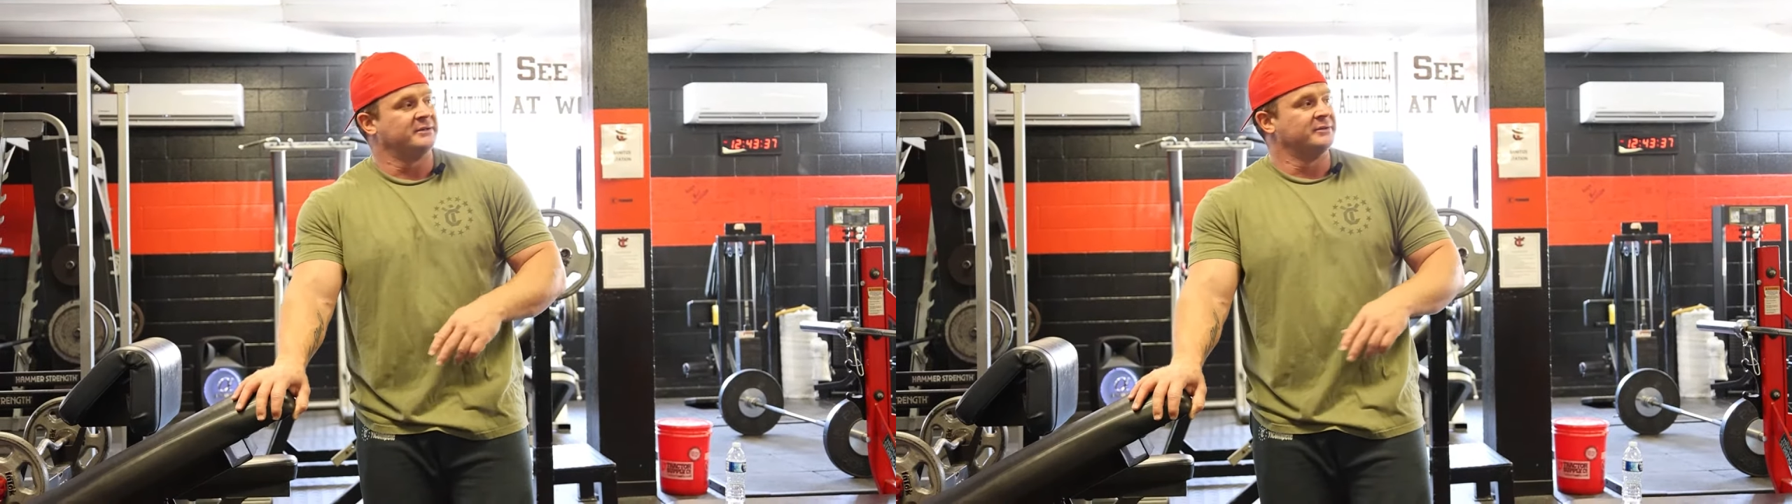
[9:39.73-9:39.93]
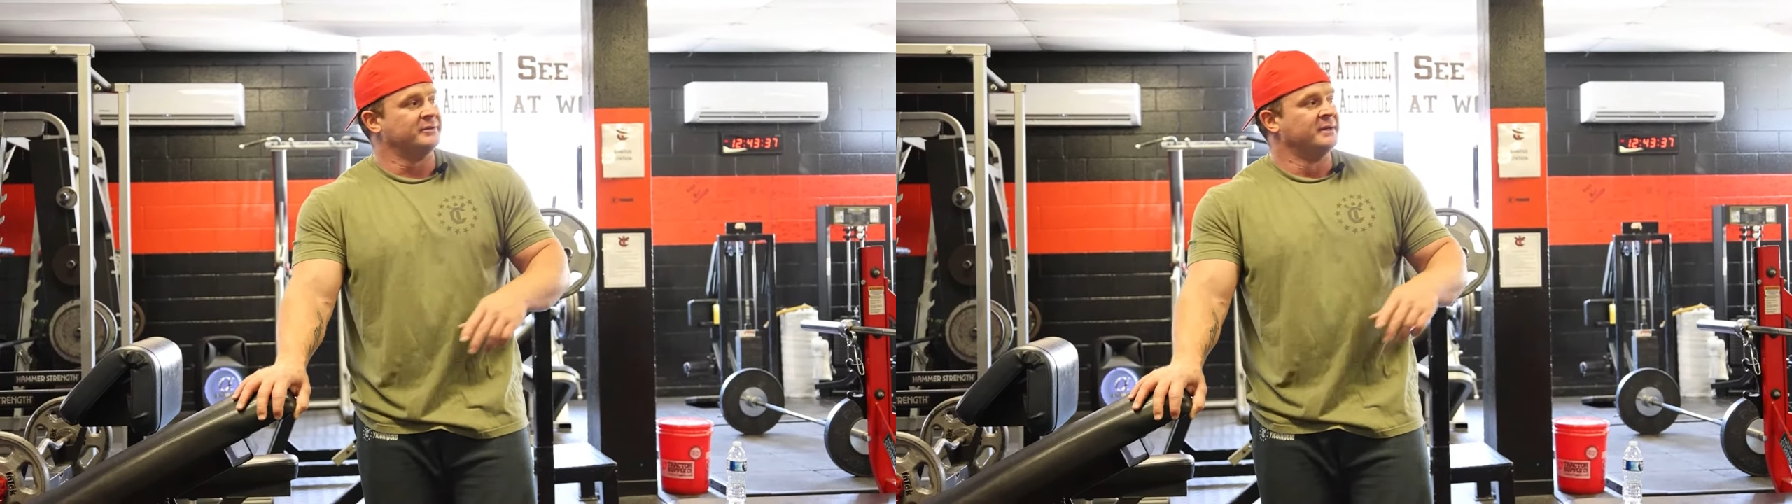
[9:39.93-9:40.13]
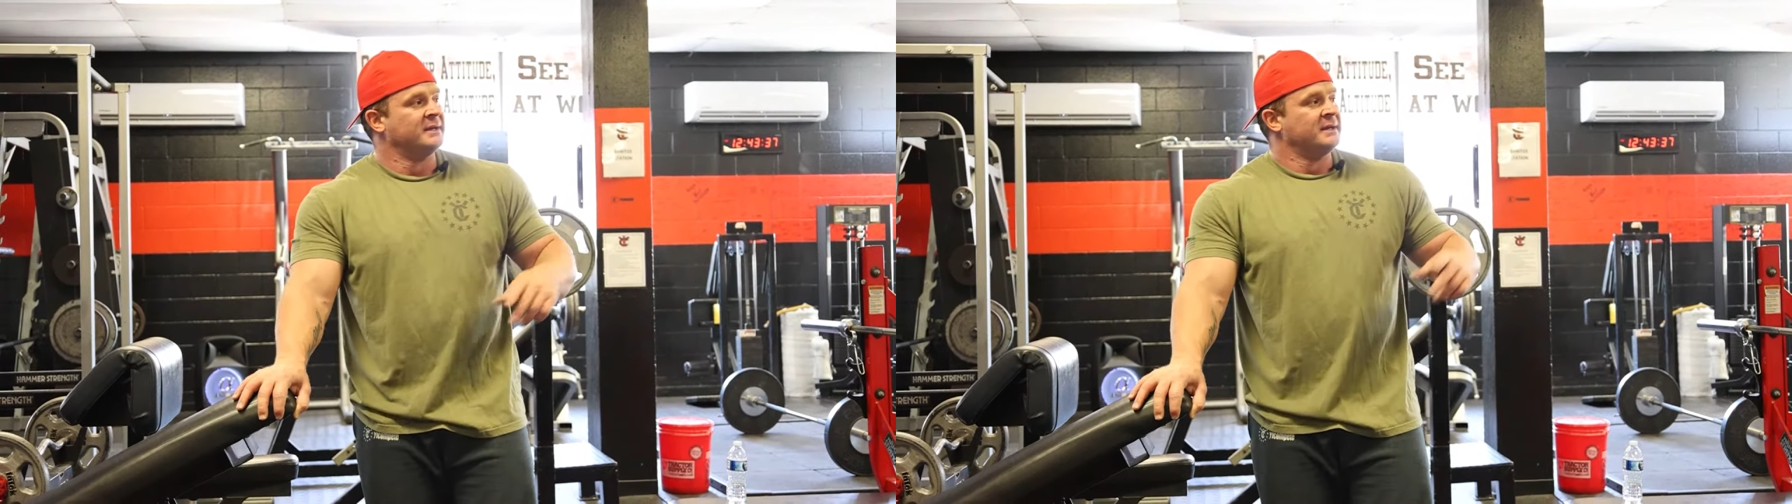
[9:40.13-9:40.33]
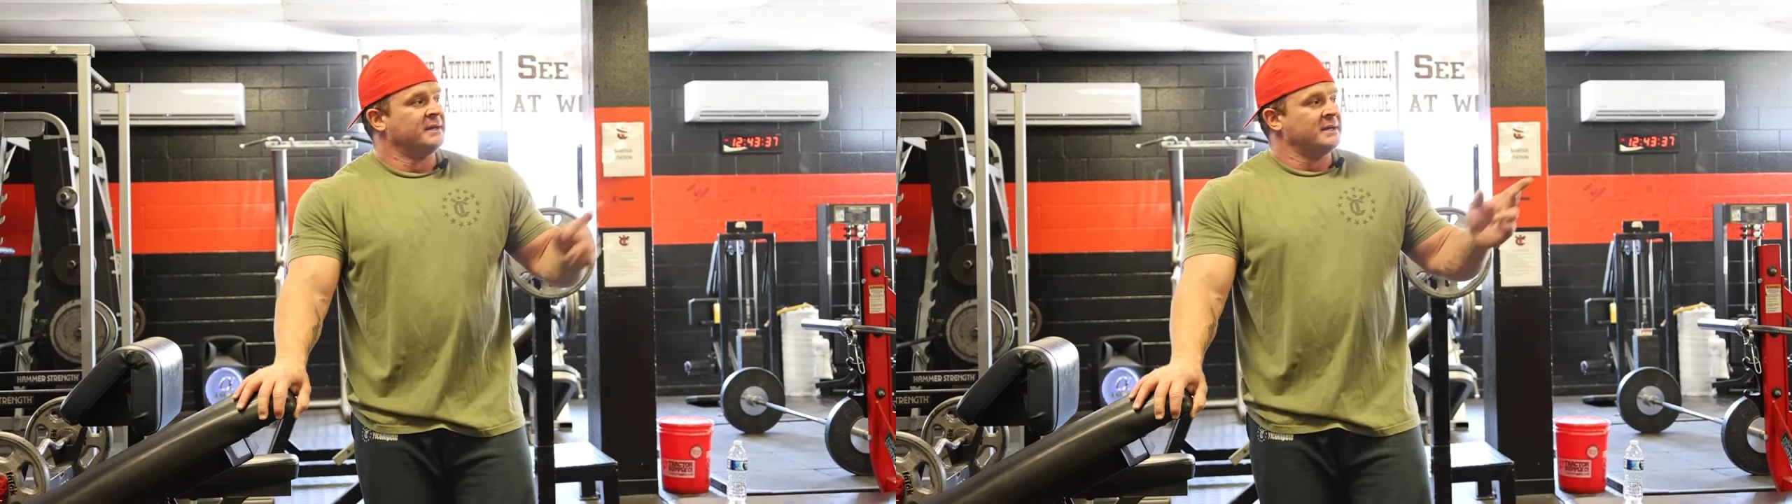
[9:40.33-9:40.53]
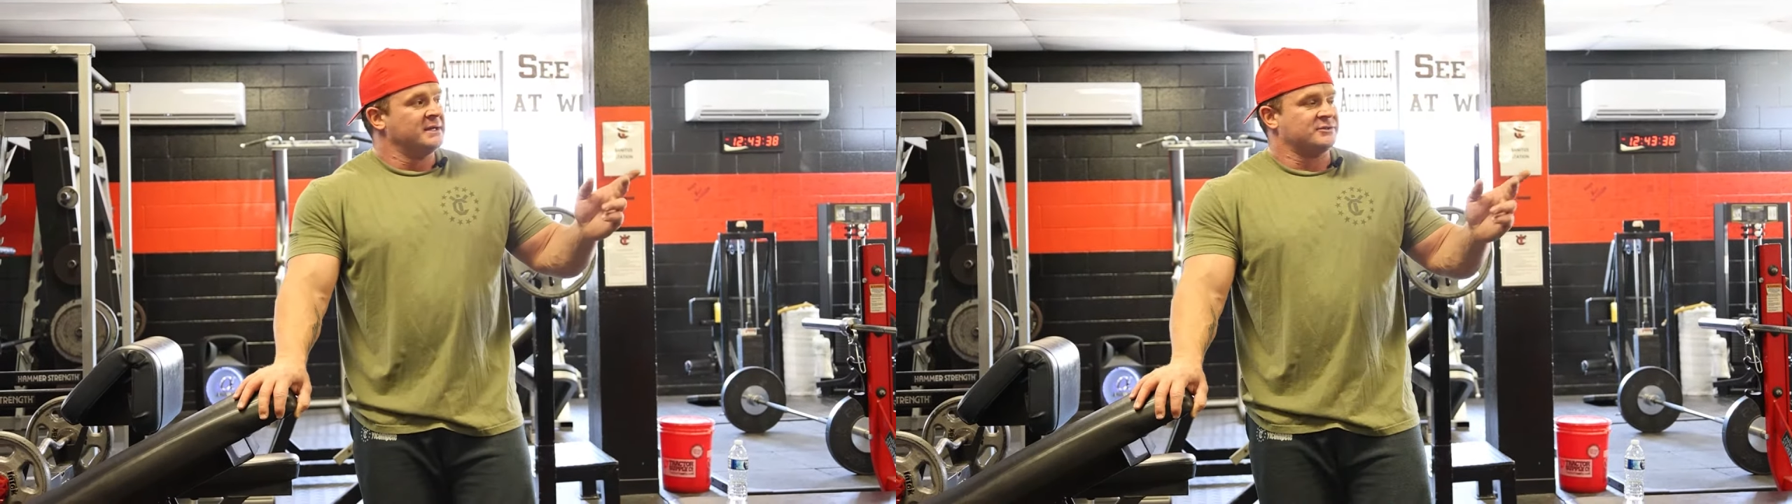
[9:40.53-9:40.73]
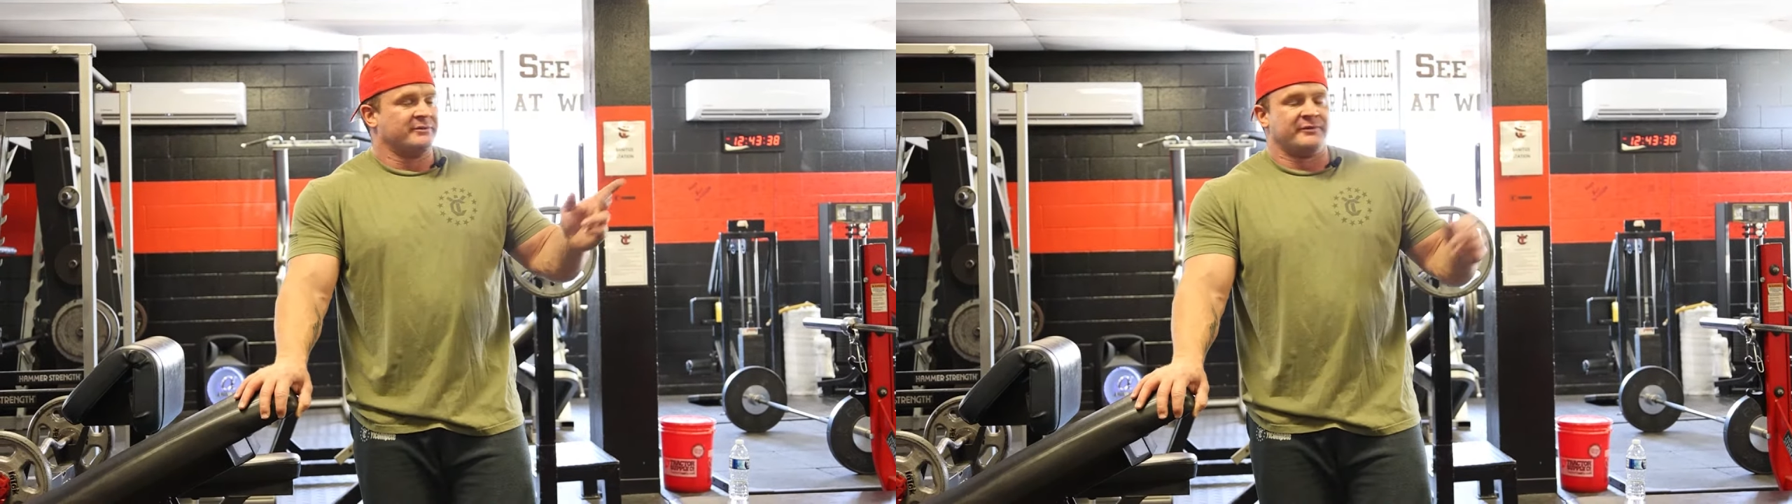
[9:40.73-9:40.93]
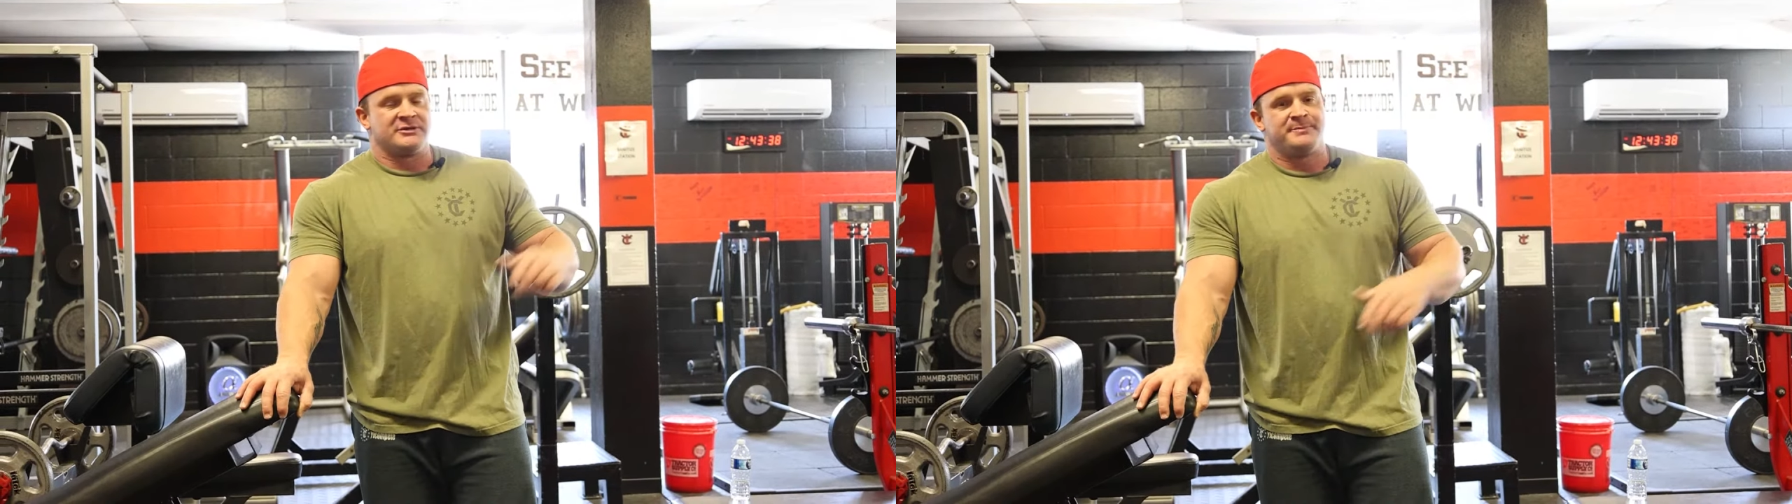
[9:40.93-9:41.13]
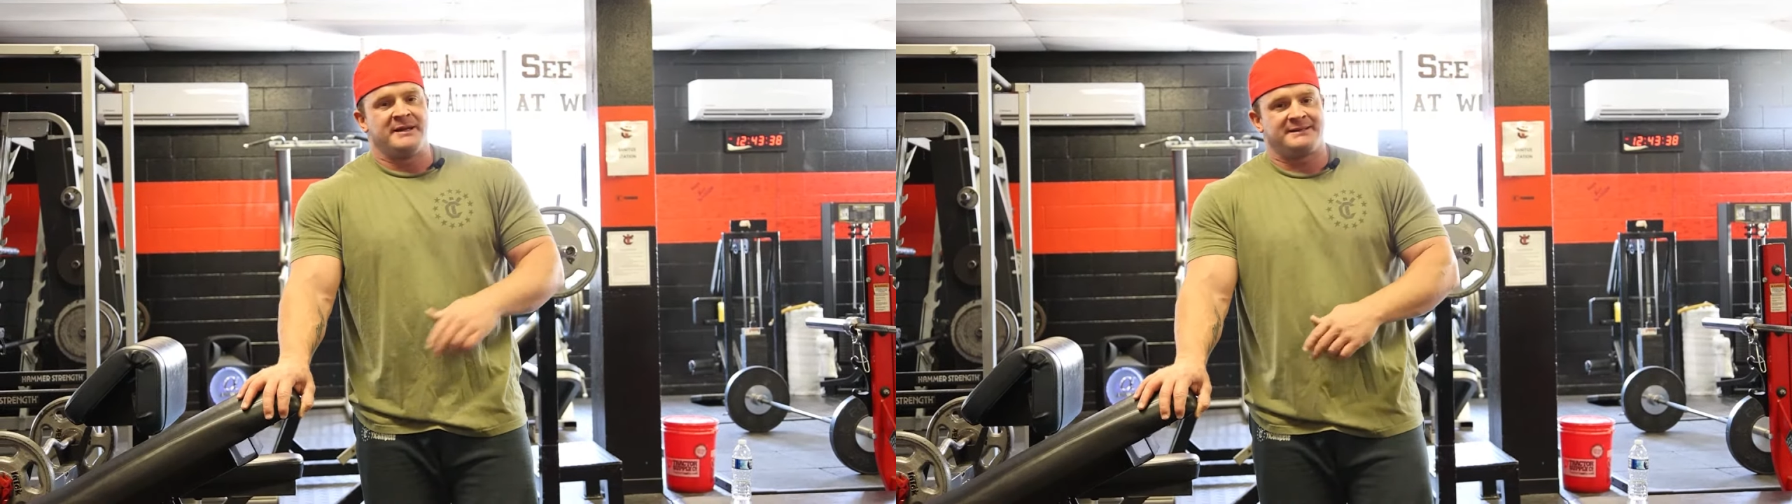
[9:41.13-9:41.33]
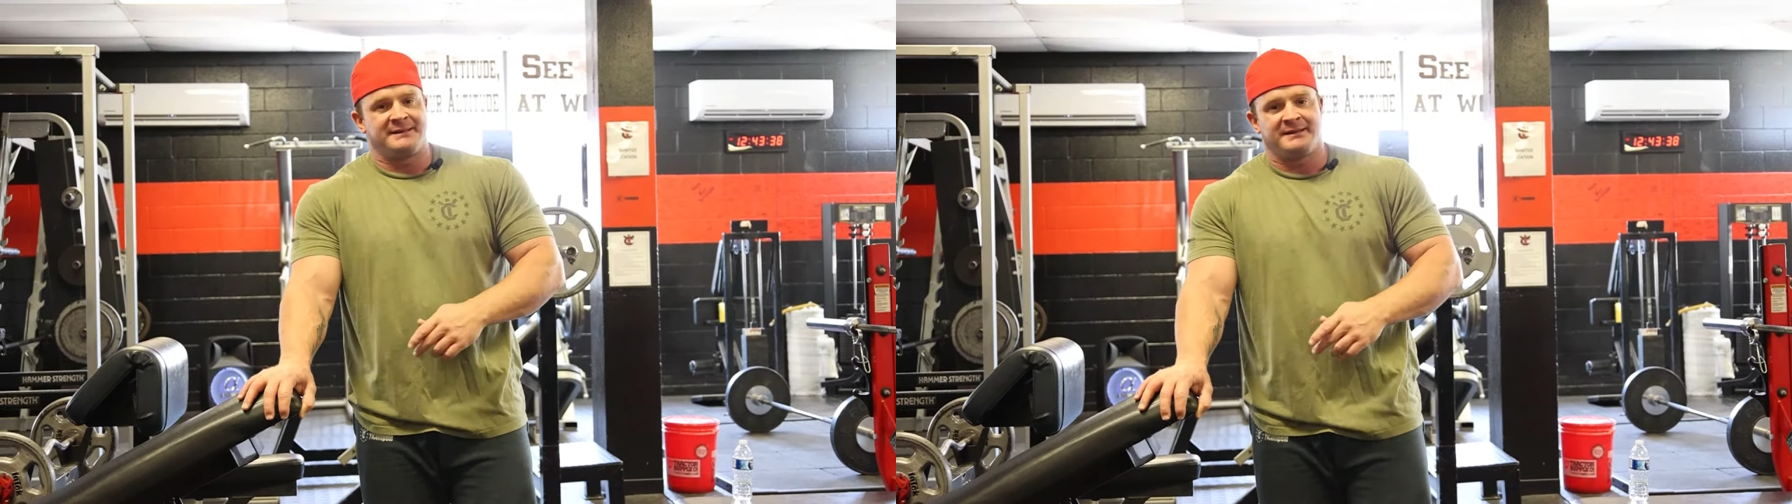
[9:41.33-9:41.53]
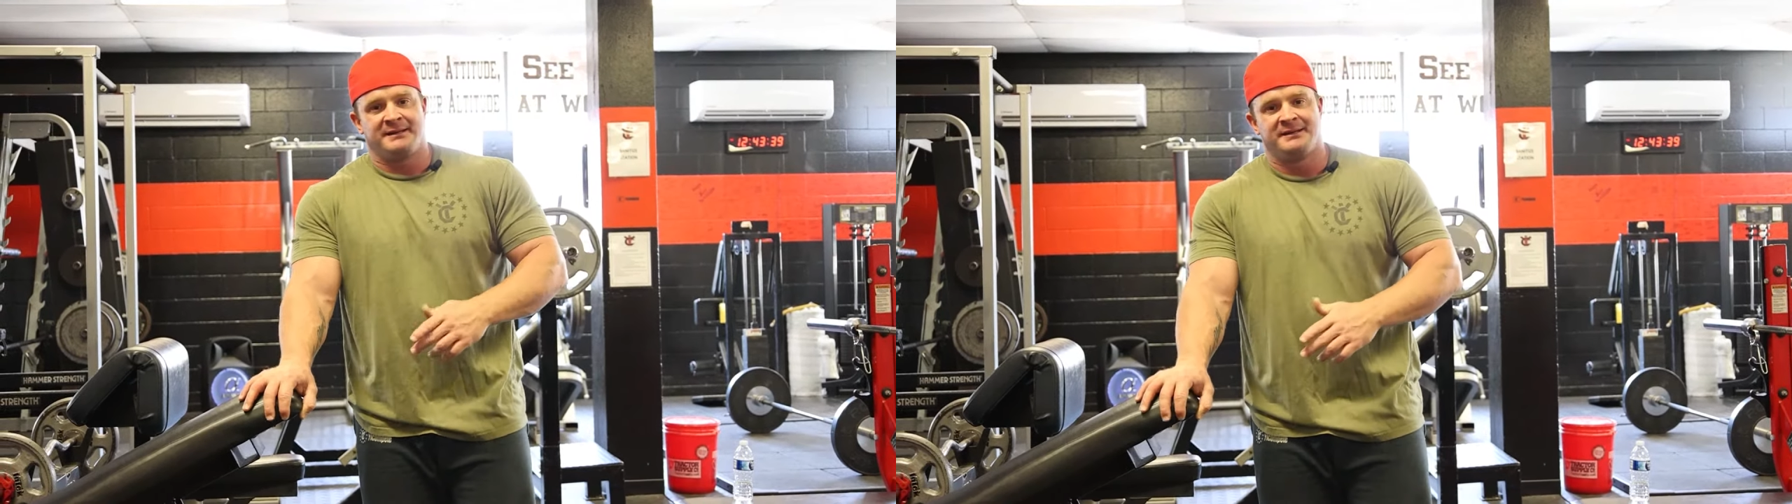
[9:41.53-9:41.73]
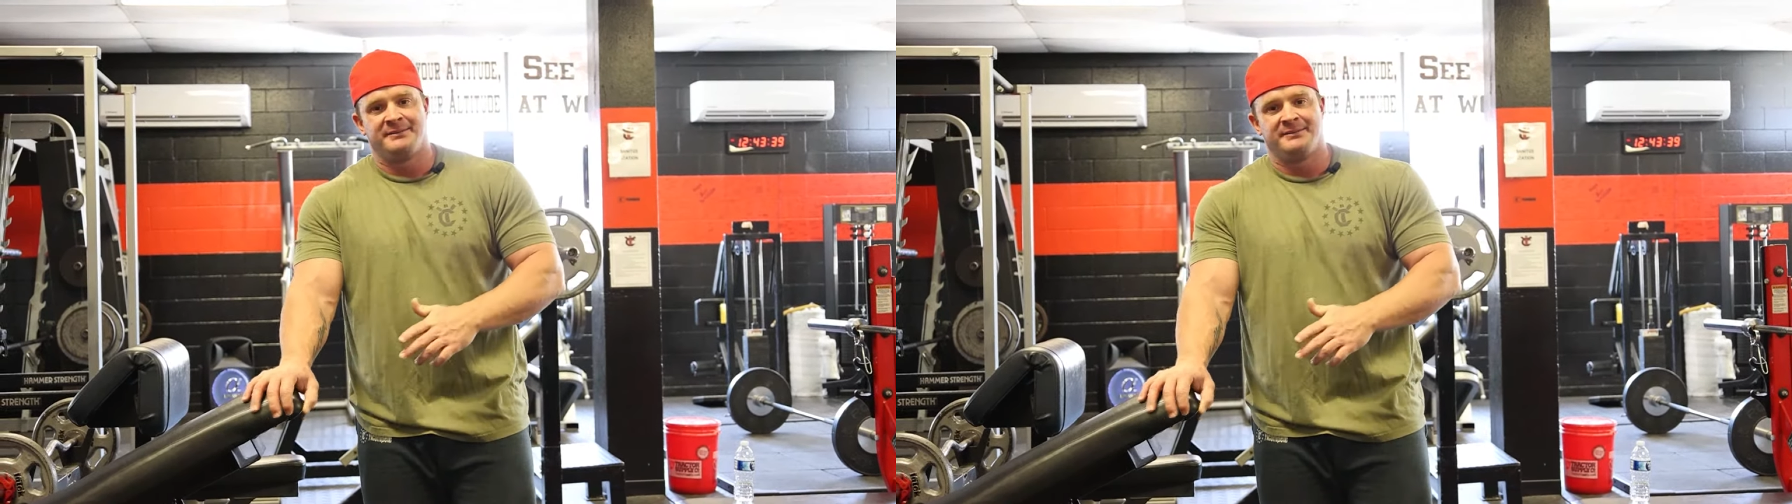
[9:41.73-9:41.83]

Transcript: do is a reverse pec deck,